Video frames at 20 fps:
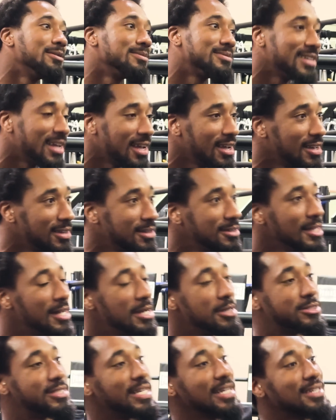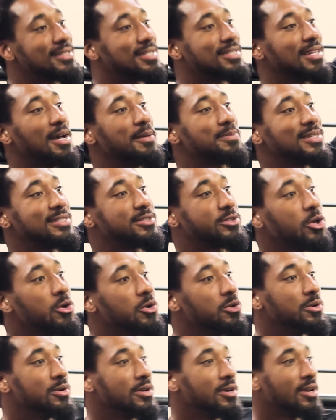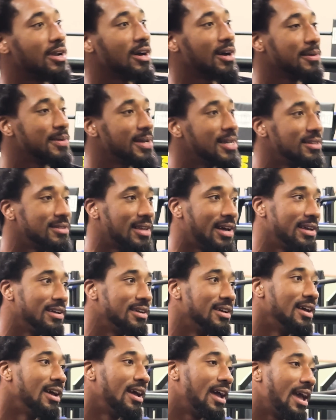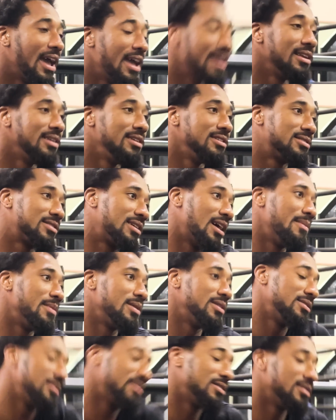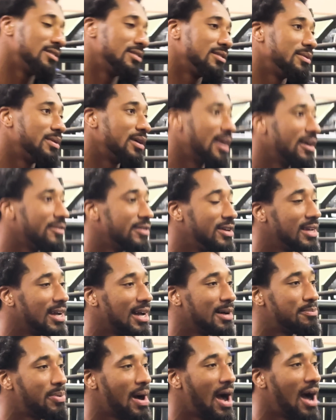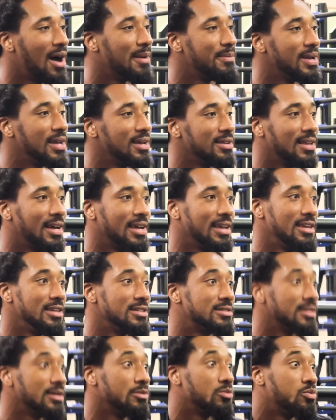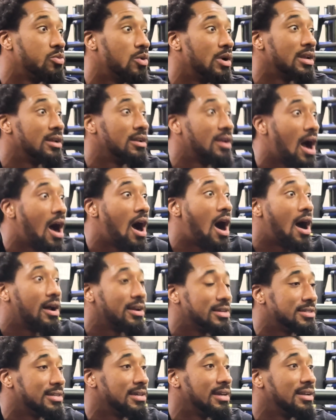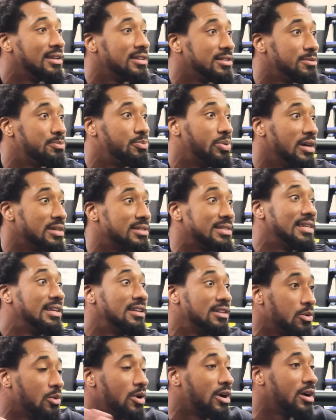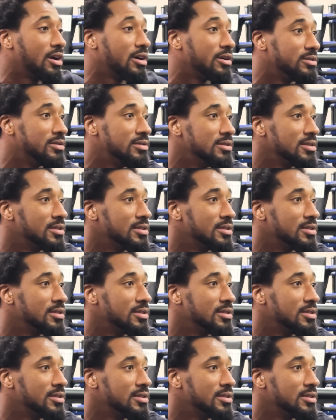what I'm saying? 6'2". You know what I mean? Like, and he's coming to whatever. He got popped, man. Like, he's one of the hardest hitting person in the world.